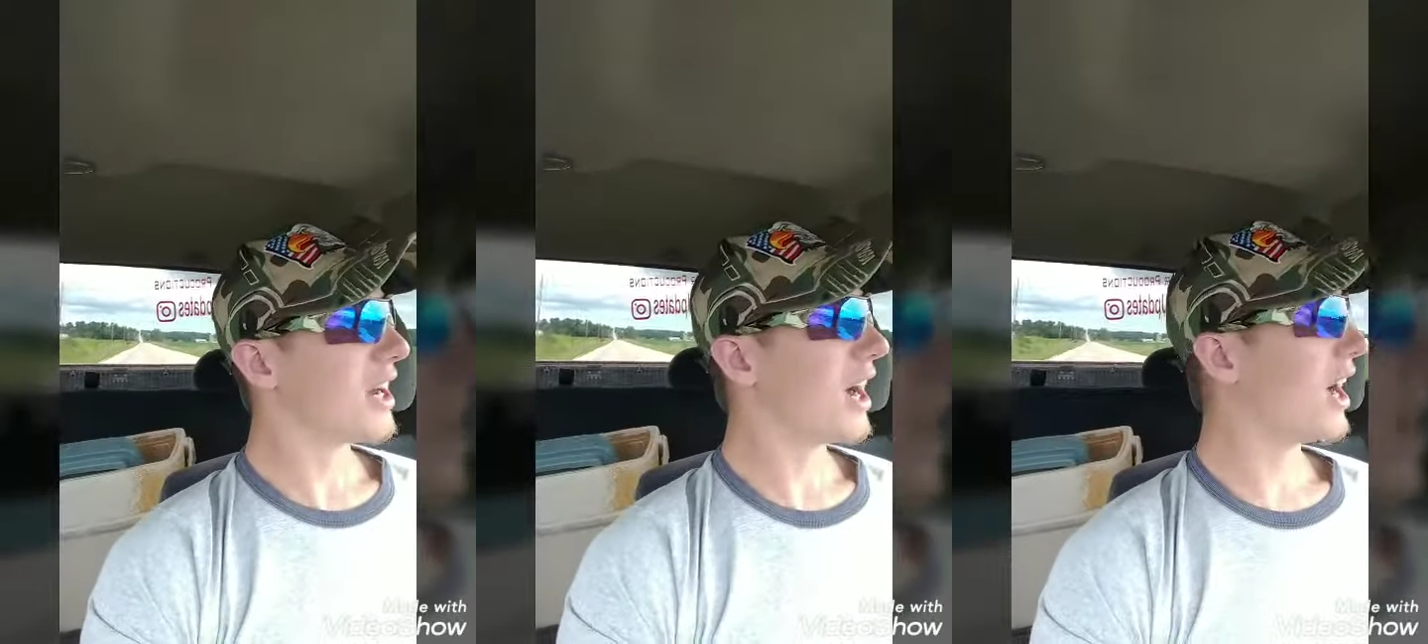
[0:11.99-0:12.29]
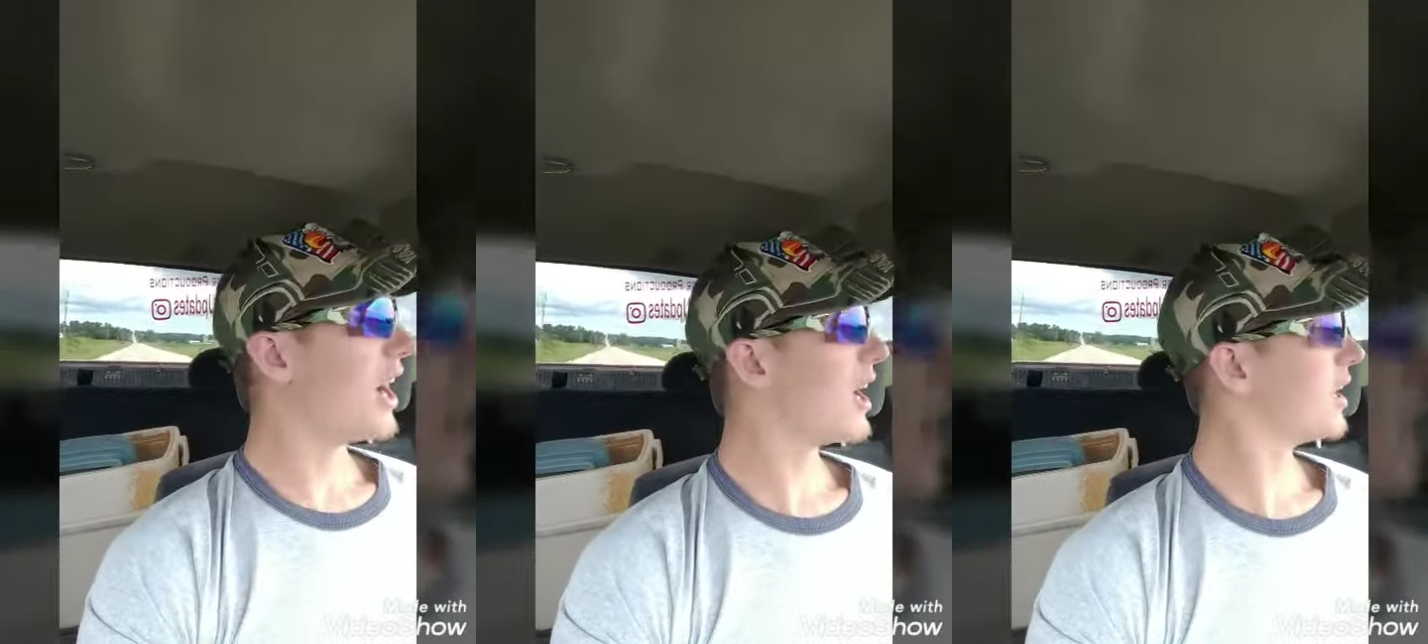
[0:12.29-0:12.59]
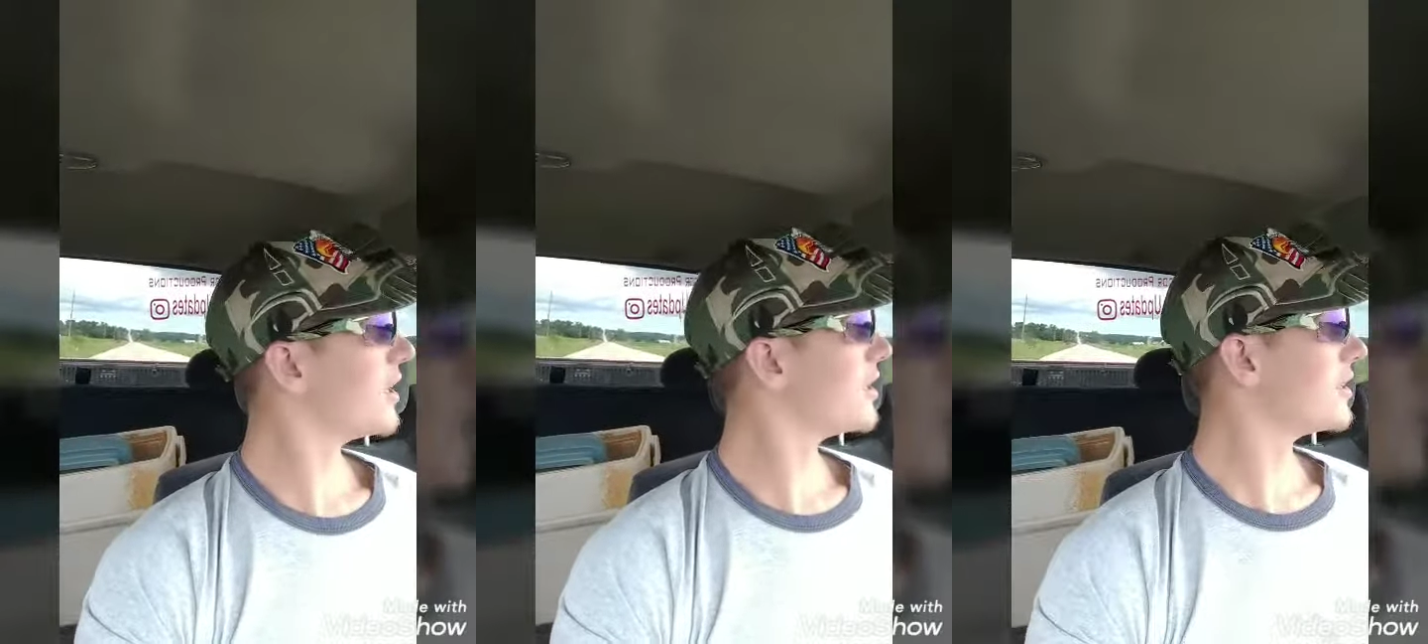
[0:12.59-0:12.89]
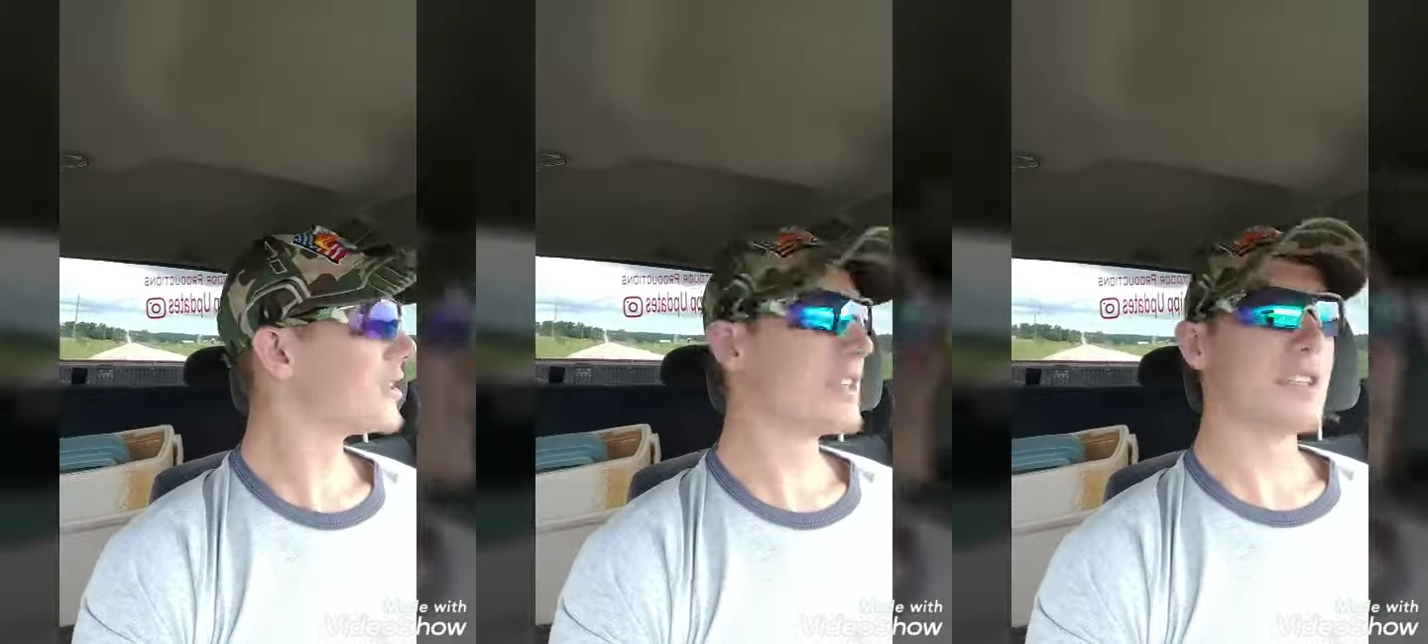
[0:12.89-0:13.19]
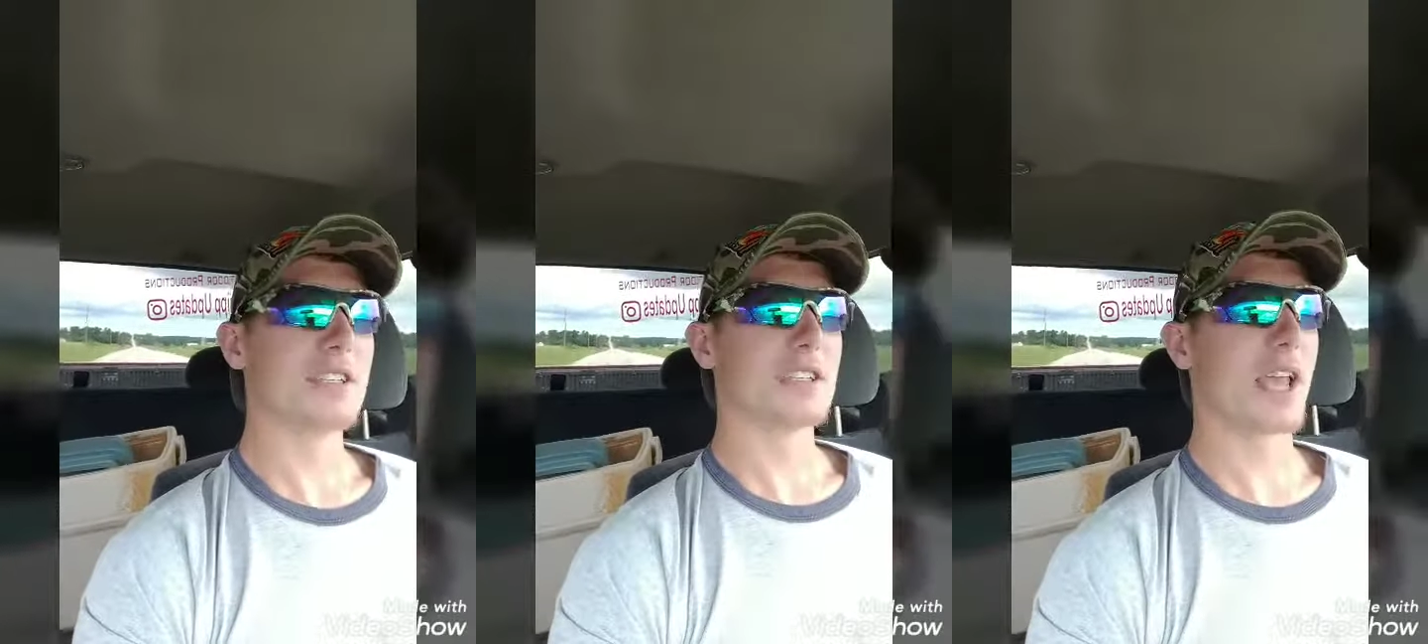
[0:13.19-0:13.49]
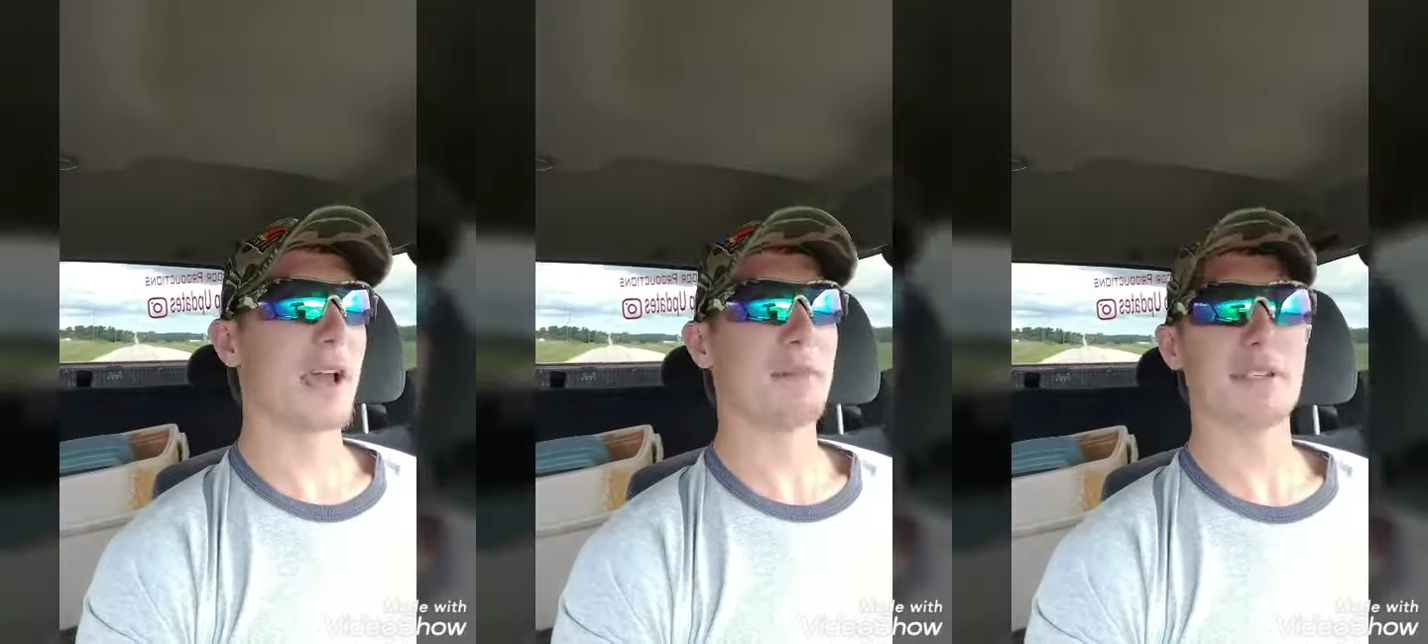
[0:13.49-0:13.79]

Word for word: Uh, camp.